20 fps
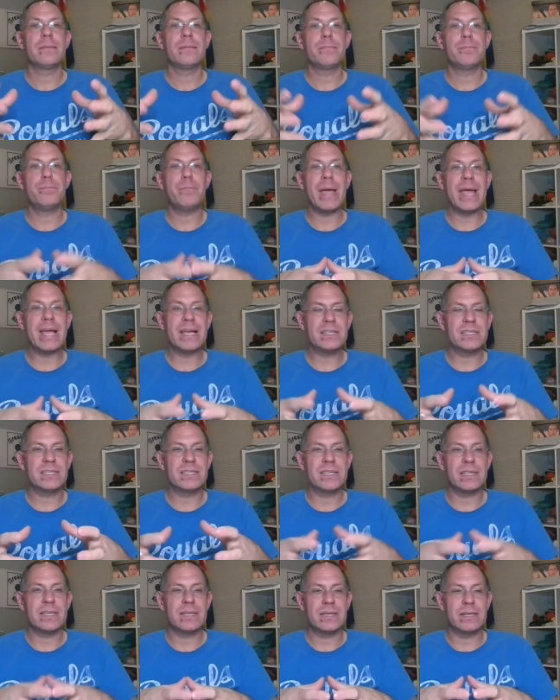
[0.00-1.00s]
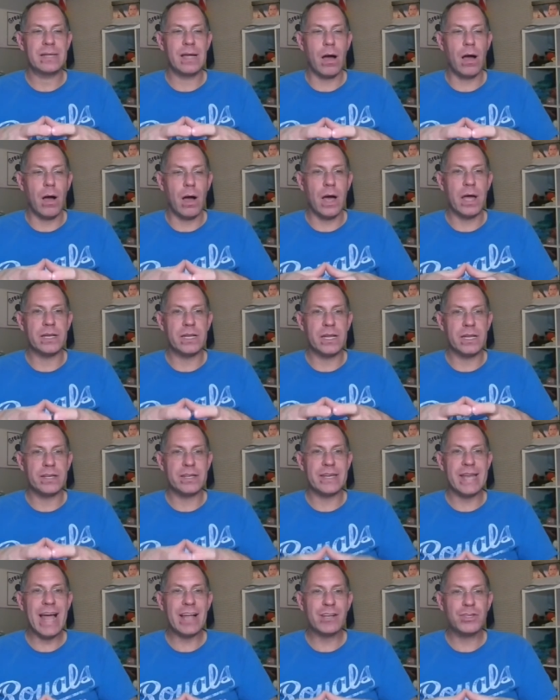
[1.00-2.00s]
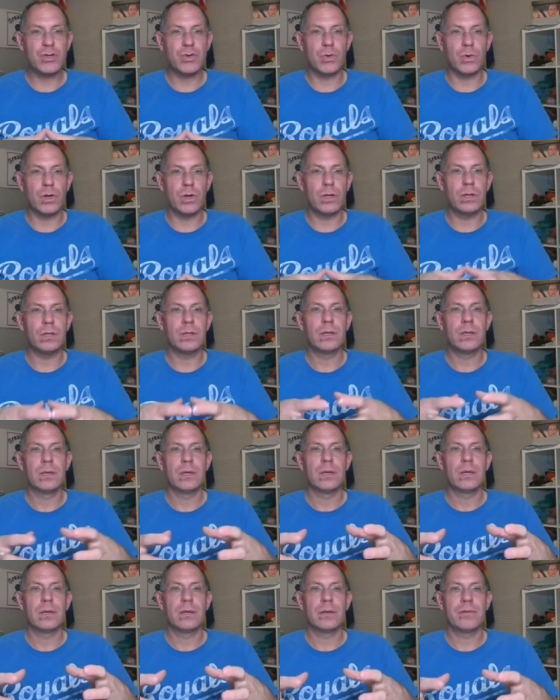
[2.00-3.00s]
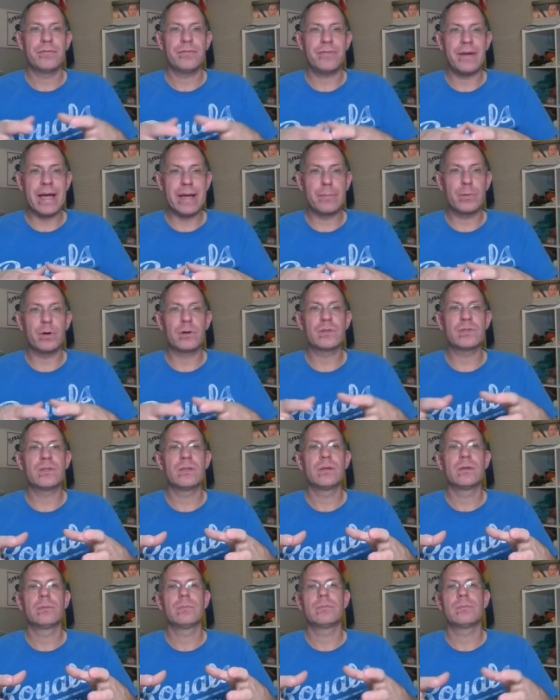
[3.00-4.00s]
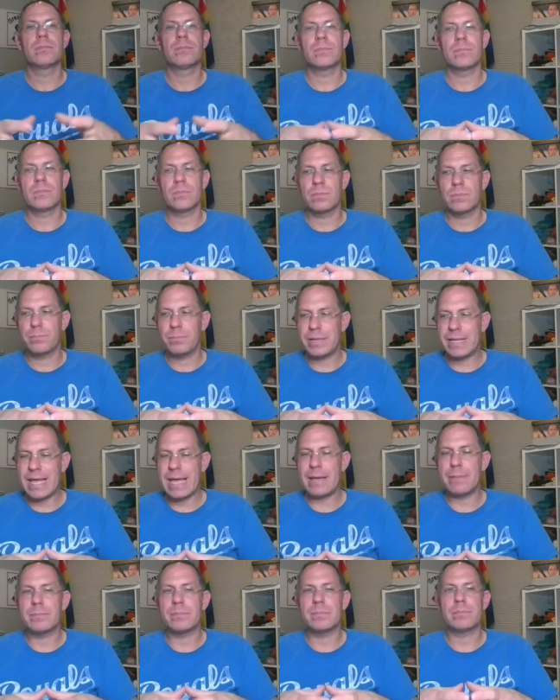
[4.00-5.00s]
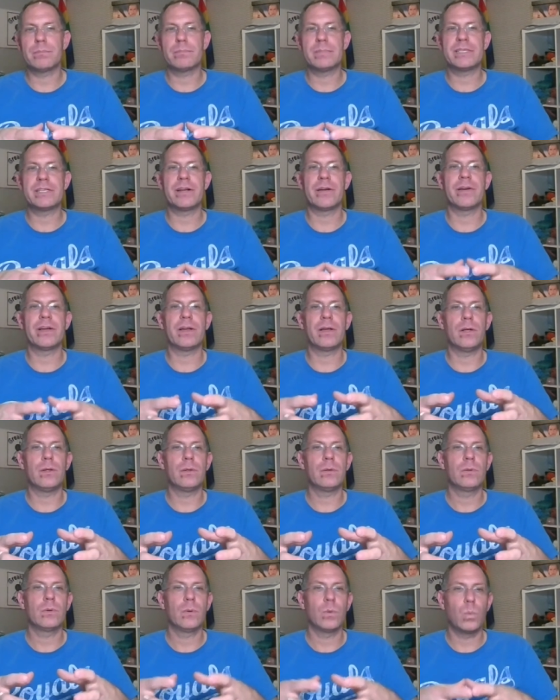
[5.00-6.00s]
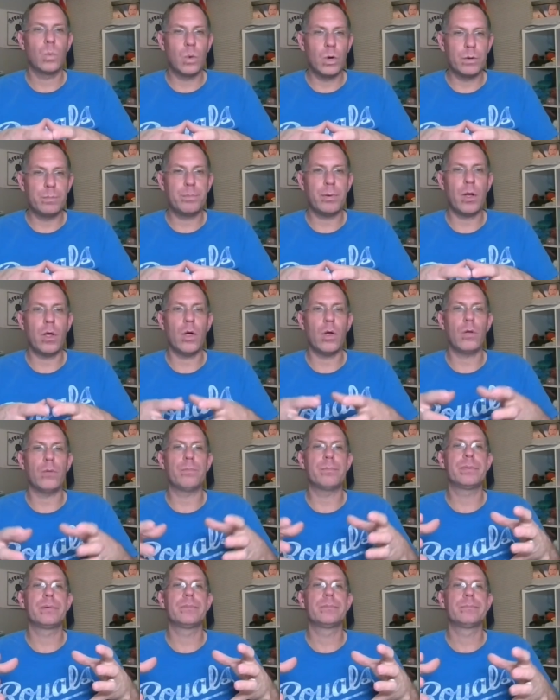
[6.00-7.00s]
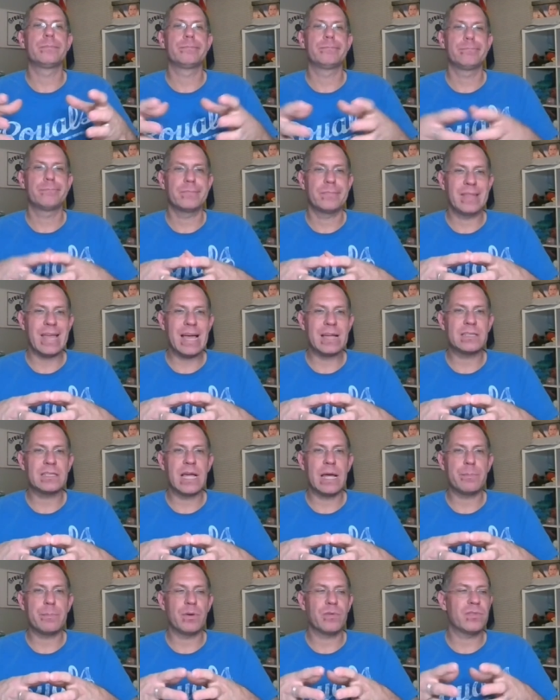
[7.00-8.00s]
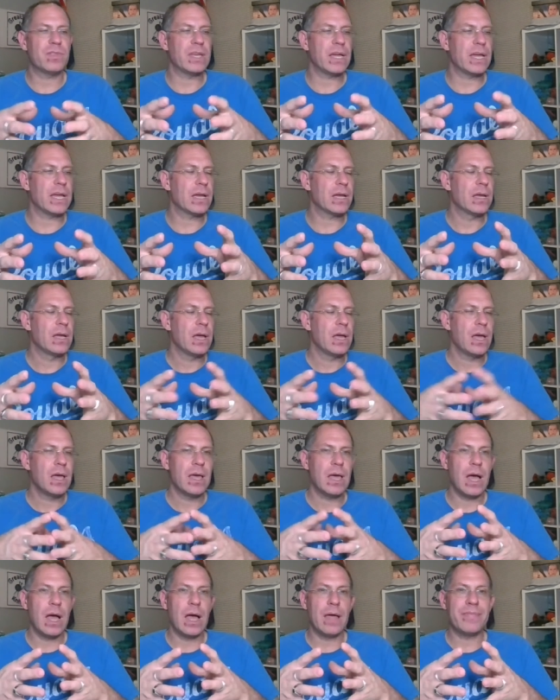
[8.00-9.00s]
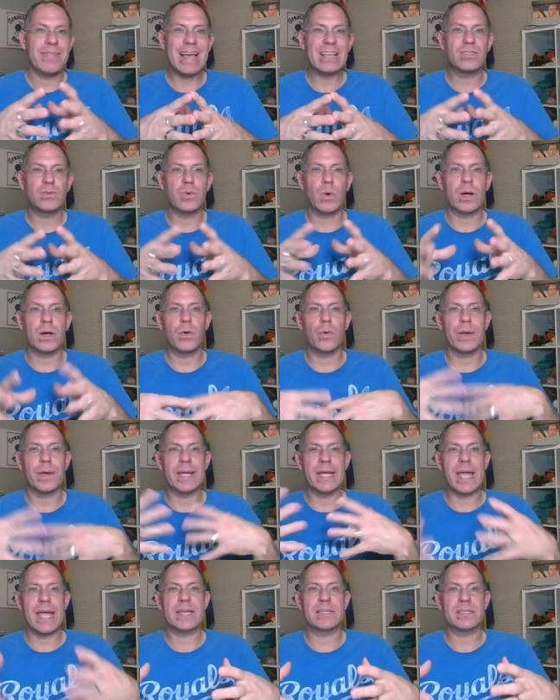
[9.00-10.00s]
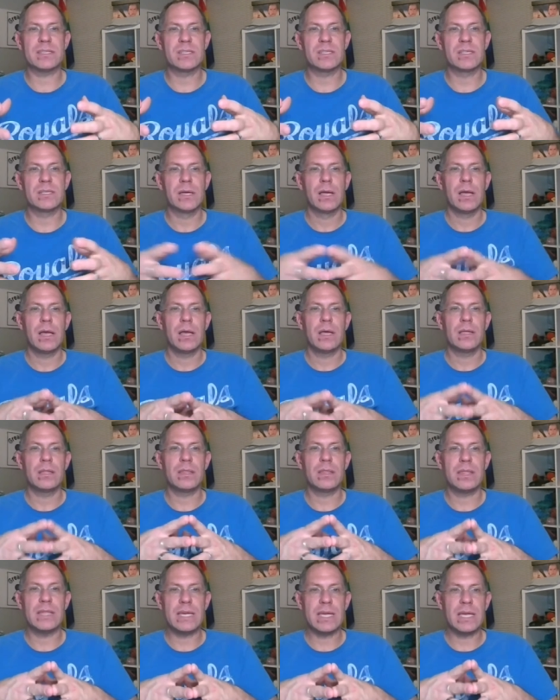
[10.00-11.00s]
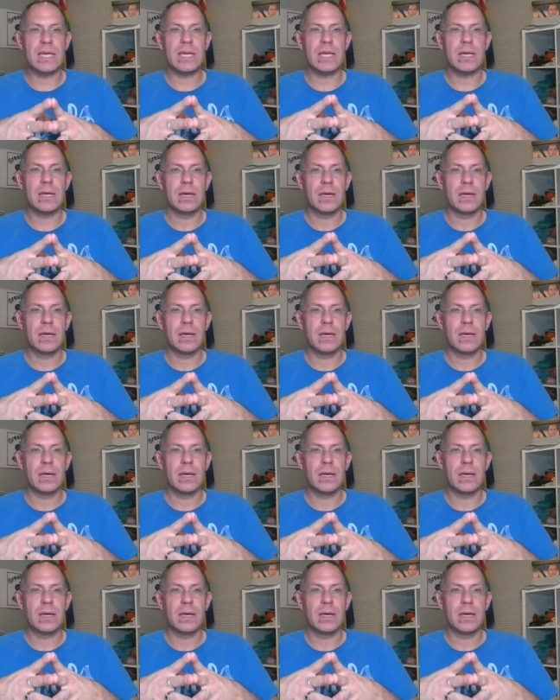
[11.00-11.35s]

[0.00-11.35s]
based on natural fibers, plant material, wood pulp, that type of thing, and that's what creates the